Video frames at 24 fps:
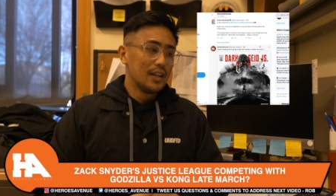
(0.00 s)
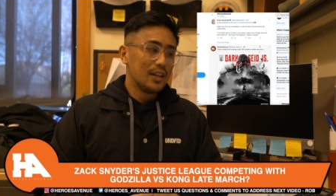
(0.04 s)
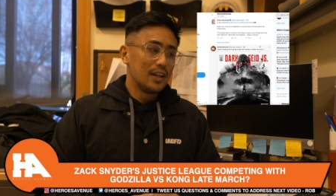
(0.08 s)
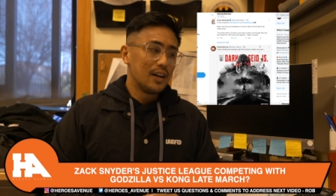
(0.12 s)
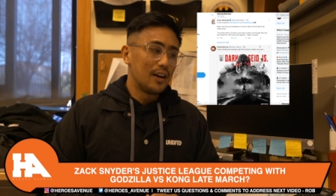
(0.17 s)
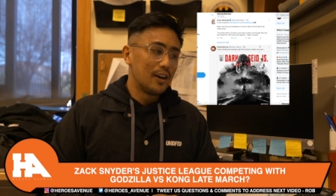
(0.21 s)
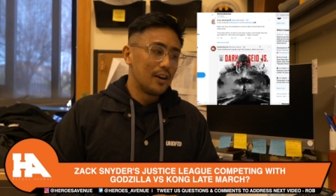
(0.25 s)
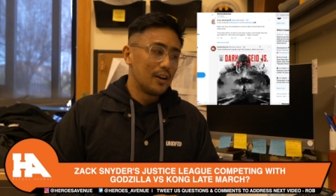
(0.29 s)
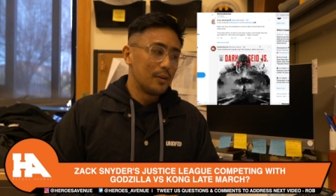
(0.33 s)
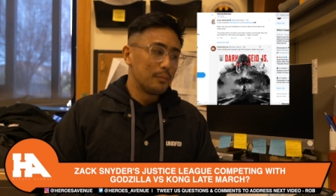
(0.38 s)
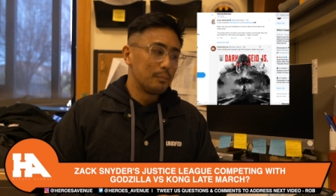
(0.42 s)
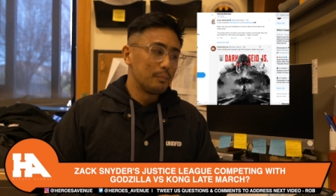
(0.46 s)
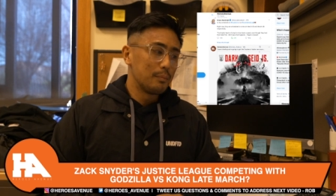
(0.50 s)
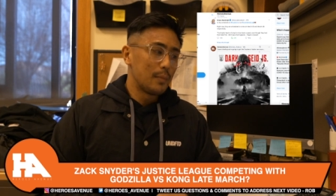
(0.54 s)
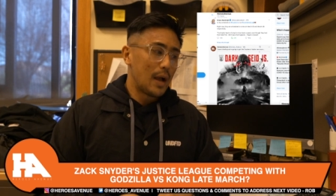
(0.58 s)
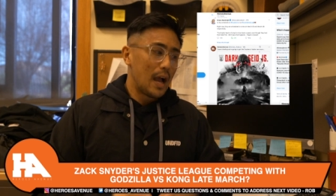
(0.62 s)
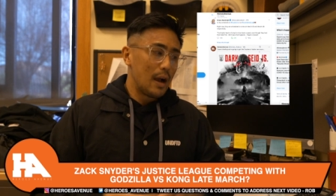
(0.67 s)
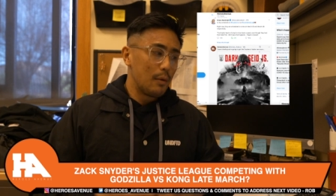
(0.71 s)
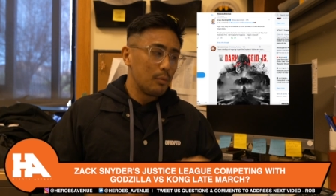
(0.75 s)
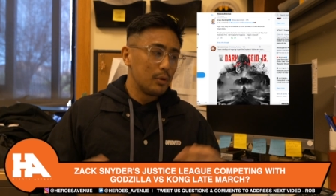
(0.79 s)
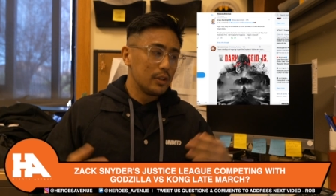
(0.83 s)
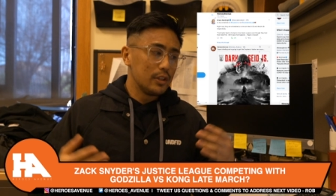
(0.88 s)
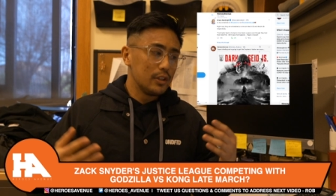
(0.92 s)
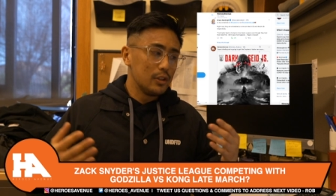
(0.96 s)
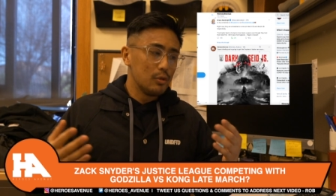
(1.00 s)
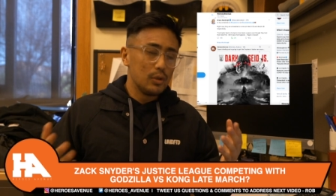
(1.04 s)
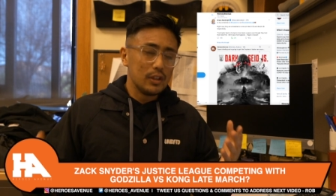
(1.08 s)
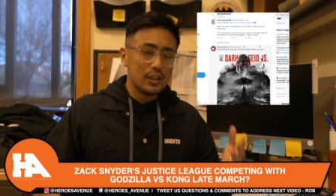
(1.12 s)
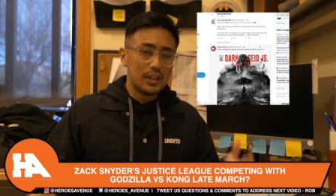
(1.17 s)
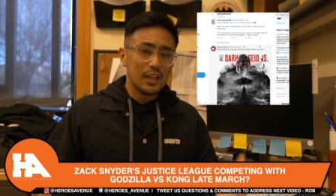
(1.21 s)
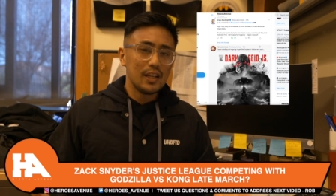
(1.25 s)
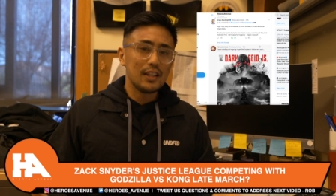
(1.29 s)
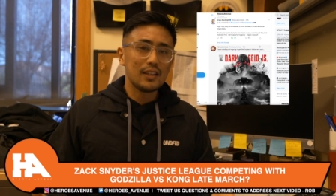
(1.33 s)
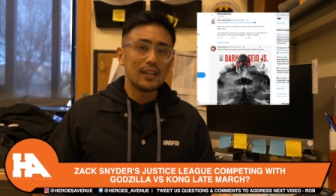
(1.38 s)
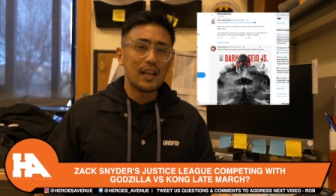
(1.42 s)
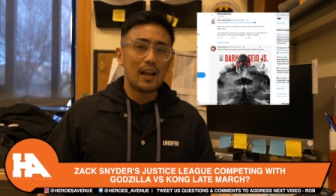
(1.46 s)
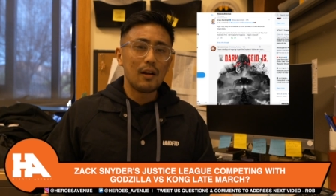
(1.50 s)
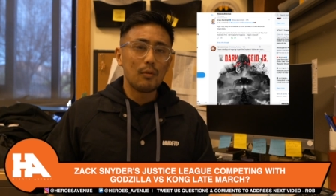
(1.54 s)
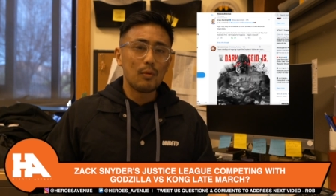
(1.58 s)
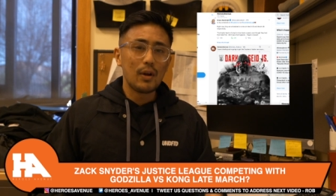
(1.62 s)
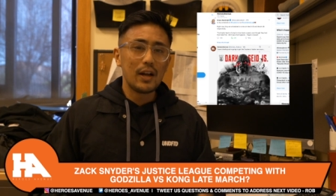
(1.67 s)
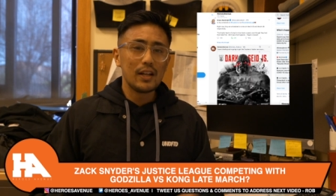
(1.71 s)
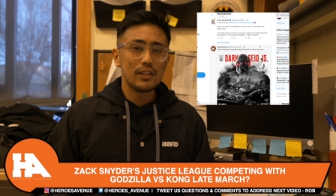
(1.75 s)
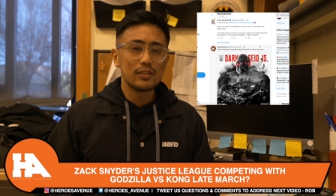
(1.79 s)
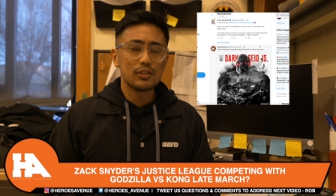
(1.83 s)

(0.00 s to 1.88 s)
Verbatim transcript: um, I would you would think that, right?